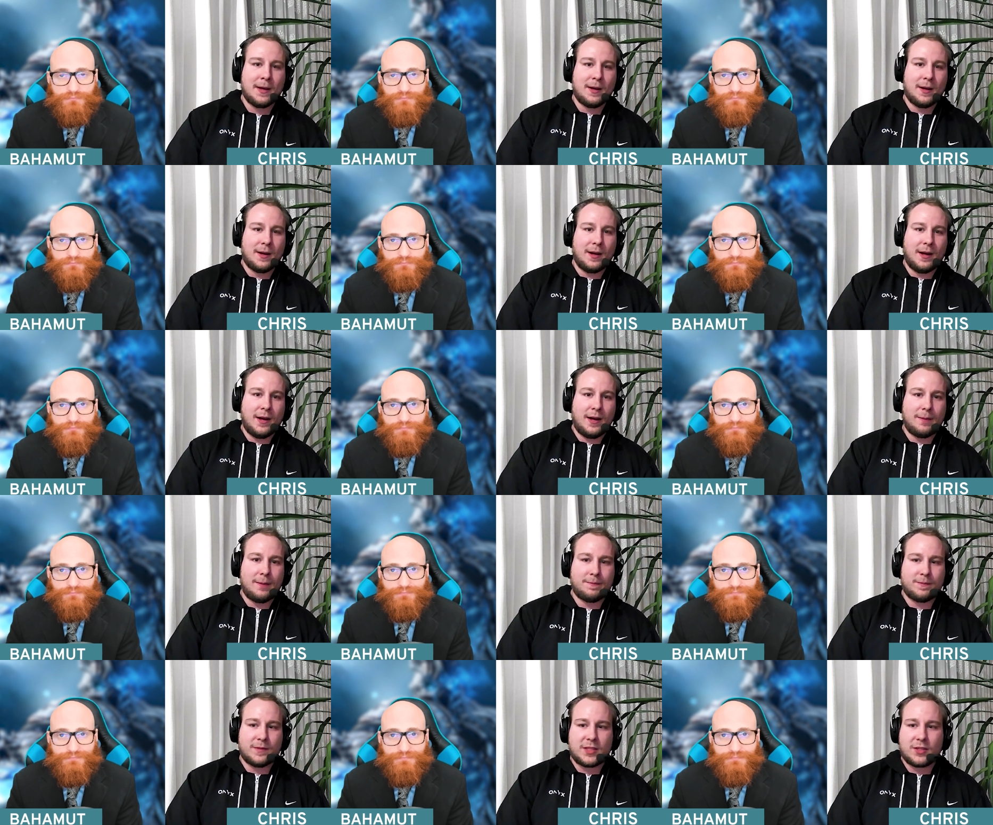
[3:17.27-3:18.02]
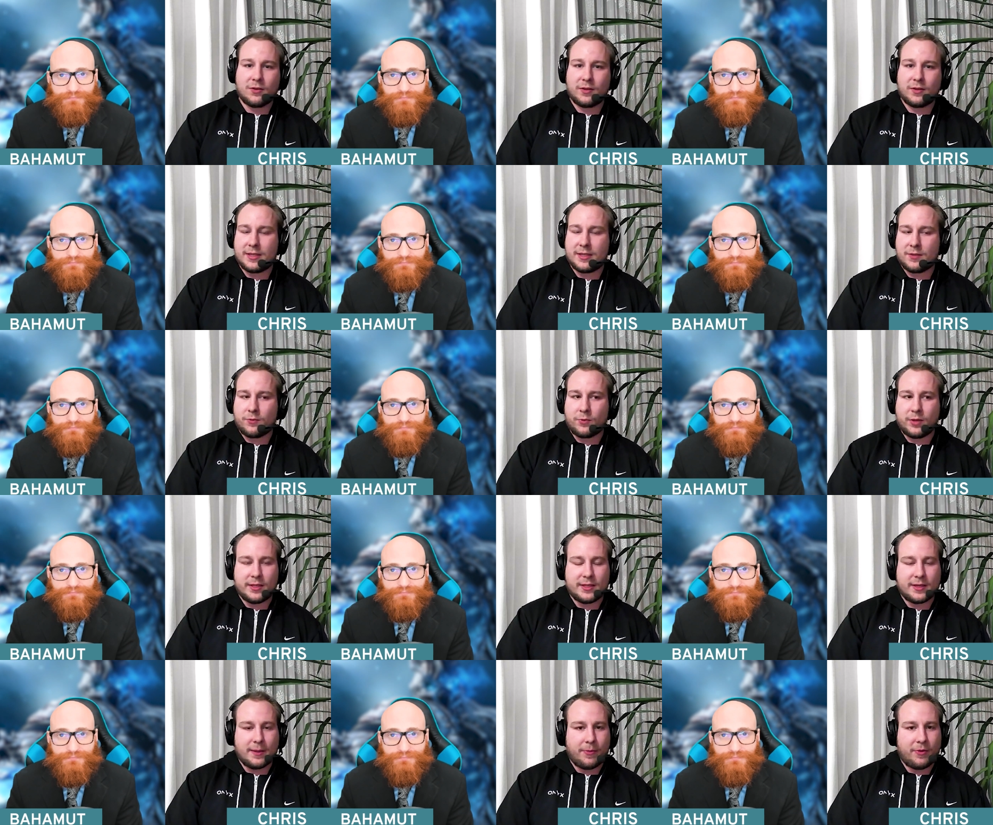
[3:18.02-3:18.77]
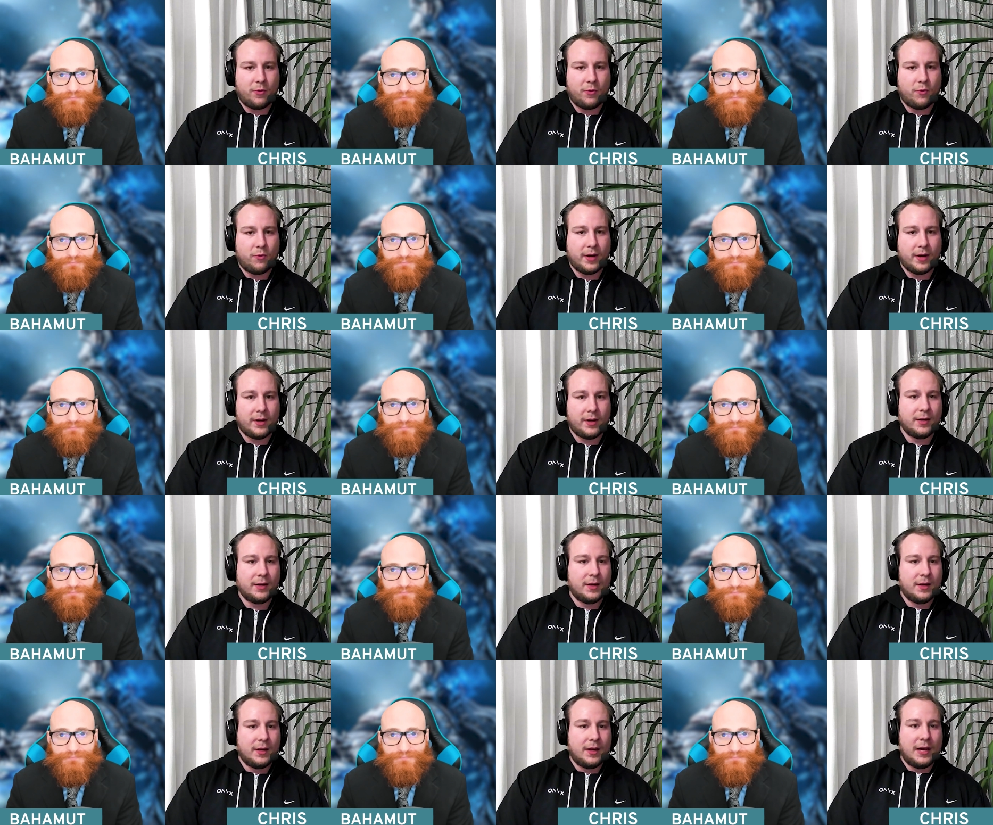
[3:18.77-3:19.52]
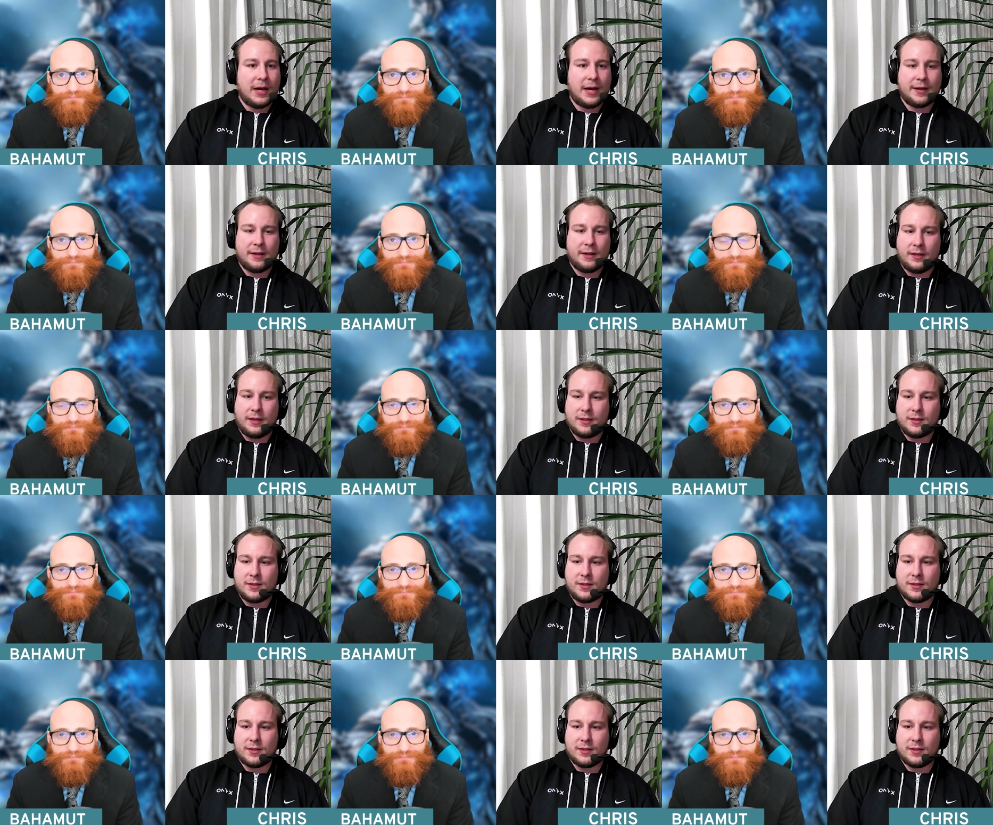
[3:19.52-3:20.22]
Speaker 1: Um, so this is really something where I need,